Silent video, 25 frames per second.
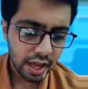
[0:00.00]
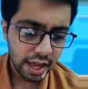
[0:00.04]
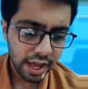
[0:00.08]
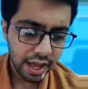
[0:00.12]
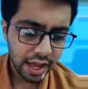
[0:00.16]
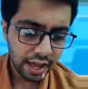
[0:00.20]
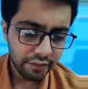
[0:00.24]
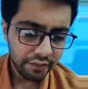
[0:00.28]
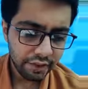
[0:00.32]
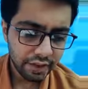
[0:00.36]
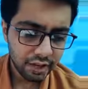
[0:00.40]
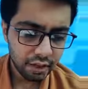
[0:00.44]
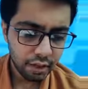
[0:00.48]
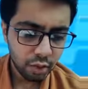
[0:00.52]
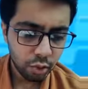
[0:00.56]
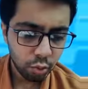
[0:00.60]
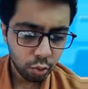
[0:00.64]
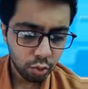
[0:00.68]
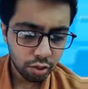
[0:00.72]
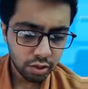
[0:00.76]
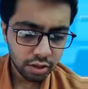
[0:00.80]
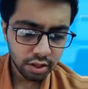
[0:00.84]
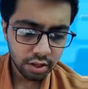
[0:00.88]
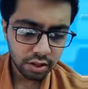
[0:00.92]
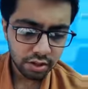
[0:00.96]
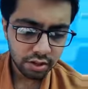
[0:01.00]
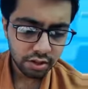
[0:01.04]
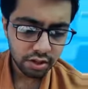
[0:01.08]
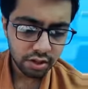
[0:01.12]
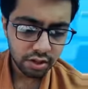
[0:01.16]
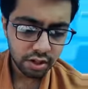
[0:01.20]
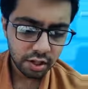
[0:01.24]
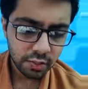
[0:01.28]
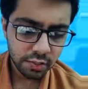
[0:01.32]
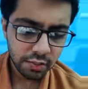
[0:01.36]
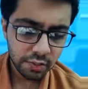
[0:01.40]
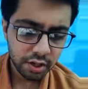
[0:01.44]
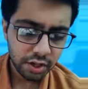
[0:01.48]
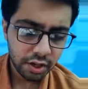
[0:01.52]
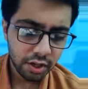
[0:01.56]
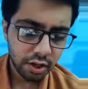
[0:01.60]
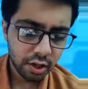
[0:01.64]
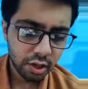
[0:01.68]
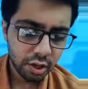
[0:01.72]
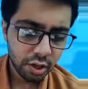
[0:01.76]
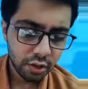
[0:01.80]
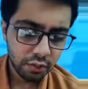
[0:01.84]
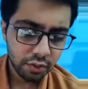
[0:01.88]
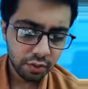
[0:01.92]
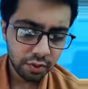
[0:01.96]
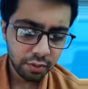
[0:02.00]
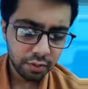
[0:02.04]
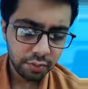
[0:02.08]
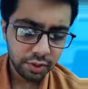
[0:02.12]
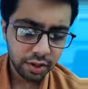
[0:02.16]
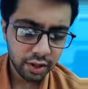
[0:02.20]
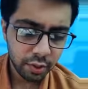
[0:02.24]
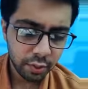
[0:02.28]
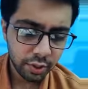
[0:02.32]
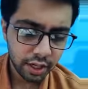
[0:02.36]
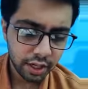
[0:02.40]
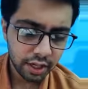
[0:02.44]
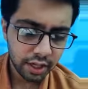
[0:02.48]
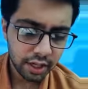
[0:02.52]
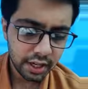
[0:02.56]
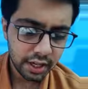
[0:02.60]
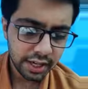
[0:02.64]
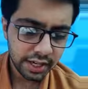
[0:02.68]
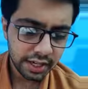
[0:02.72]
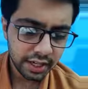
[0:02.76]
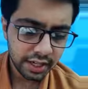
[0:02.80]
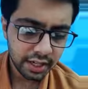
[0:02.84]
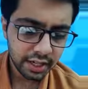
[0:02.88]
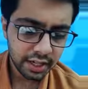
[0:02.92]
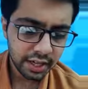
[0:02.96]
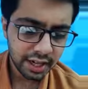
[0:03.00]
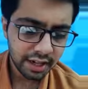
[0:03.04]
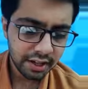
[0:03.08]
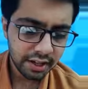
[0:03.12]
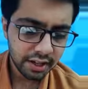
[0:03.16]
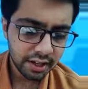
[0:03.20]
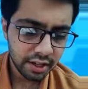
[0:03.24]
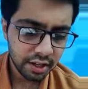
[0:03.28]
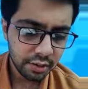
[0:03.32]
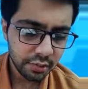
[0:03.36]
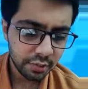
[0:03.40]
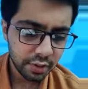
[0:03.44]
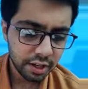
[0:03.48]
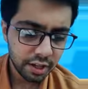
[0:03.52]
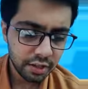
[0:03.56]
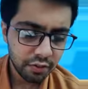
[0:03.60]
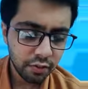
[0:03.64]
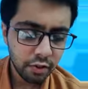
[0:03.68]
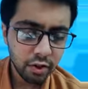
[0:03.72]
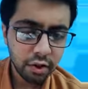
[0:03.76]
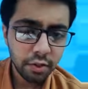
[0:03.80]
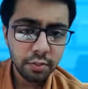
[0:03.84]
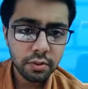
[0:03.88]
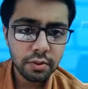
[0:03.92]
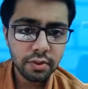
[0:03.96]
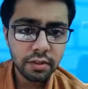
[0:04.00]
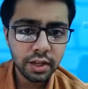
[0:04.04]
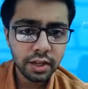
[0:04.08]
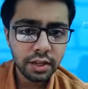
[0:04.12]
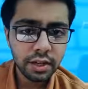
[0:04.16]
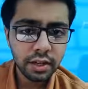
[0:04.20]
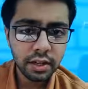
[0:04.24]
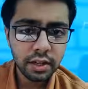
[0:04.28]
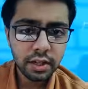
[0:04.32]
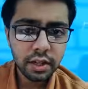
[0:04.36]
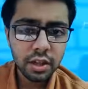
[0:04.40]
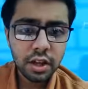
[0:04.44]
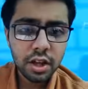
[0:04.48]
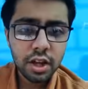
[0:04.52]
having a close relationship in case of a bereaved adult, and 6 months for a children.